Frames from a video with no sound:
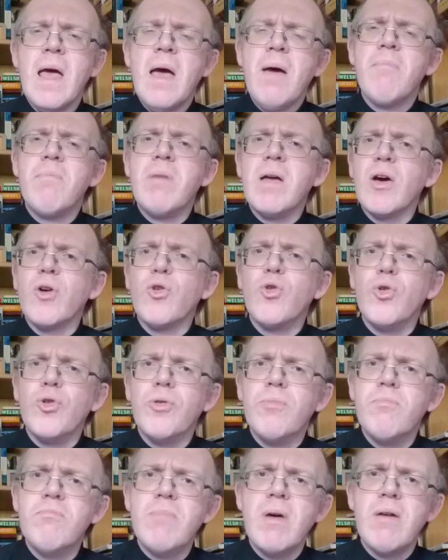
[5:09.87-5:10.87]
be a good
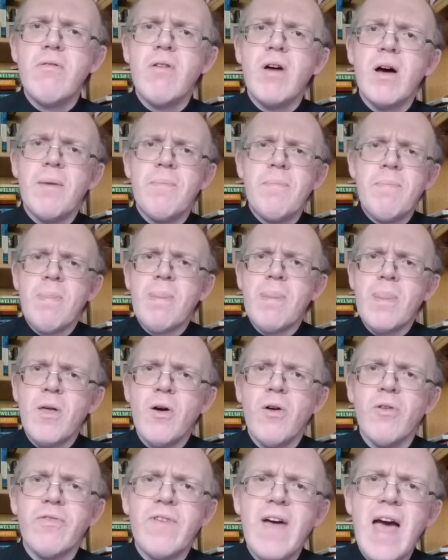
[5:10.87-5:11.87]
mirror of